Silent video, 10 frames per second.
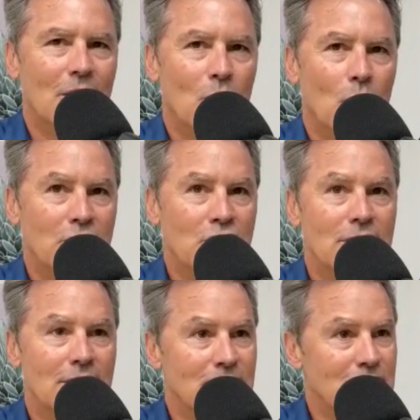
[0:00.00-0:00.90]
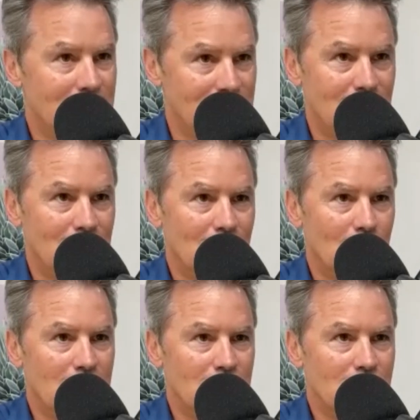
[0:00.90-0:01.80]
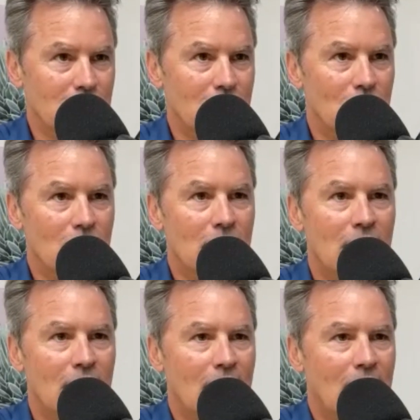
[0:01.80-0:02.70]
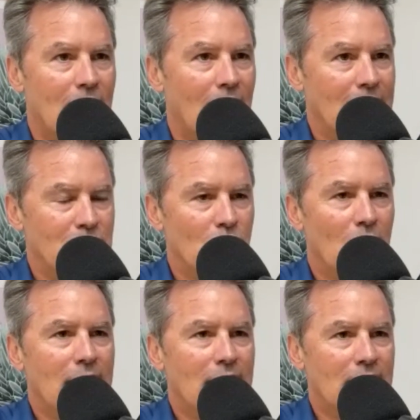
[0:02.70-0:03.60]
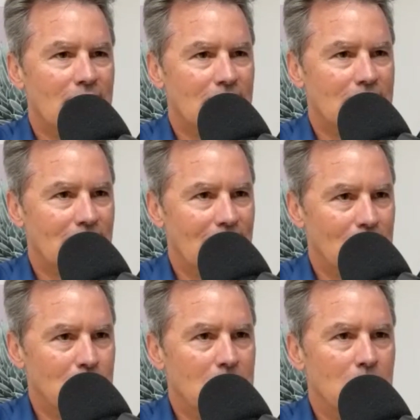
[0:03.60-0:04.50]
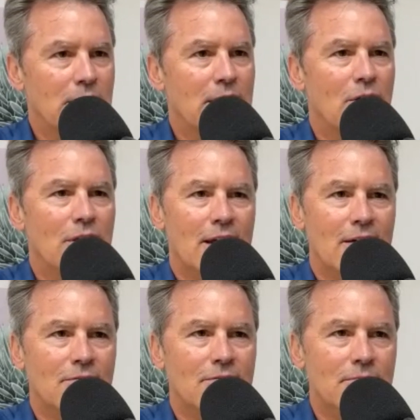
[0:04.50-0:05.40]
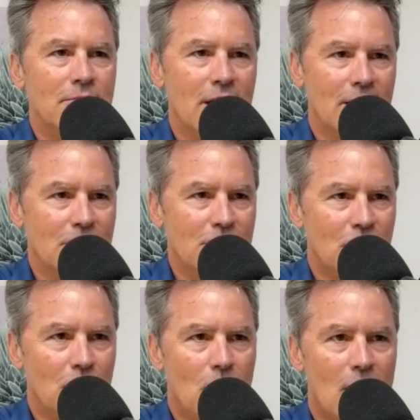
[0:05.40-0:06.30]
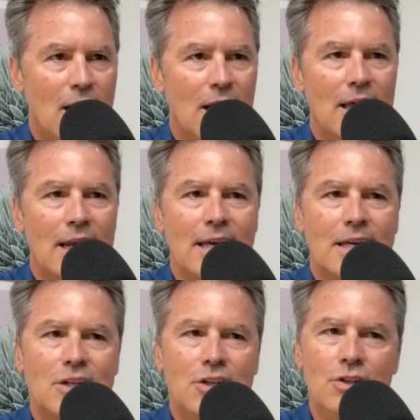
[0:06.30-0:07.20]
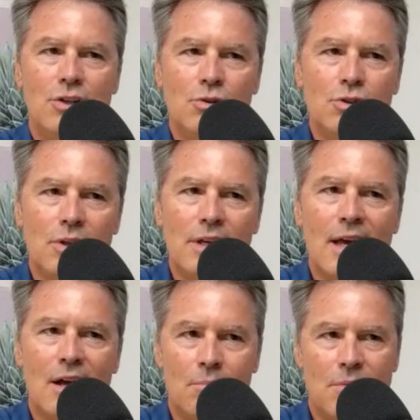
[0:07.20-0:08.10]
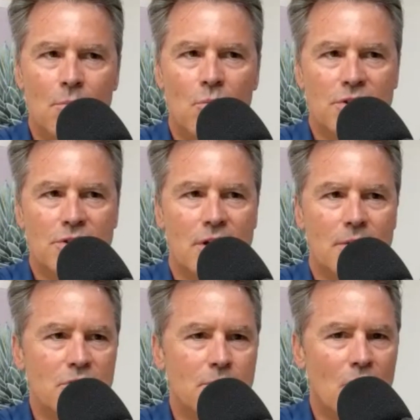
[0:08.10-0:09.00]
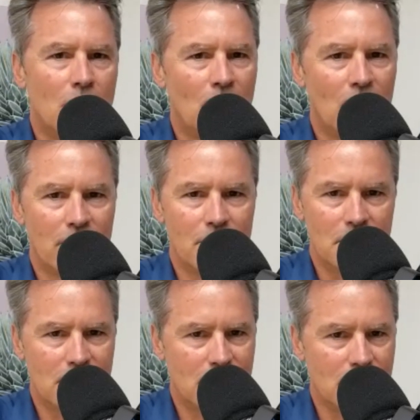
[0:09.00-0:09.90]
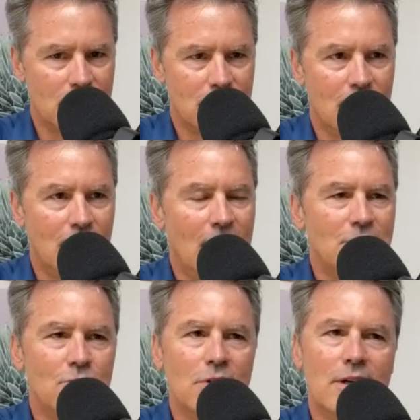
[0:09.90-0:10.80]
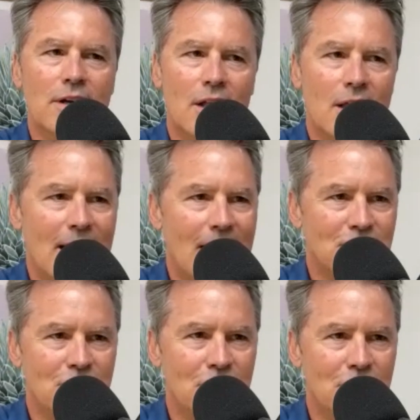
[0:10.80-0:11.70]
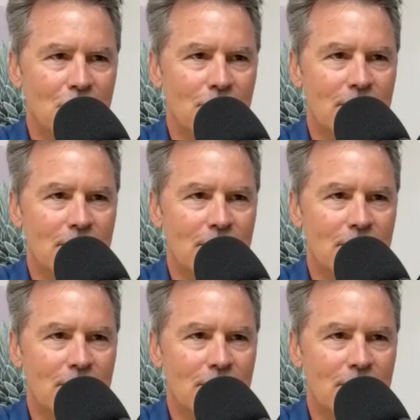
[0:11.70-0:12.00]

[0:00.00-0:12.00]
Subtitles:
which is, to your question, Cole, I try to let people know that I've done this for a while and I can usually help them with some small part of the business. And that's really all I ask to do.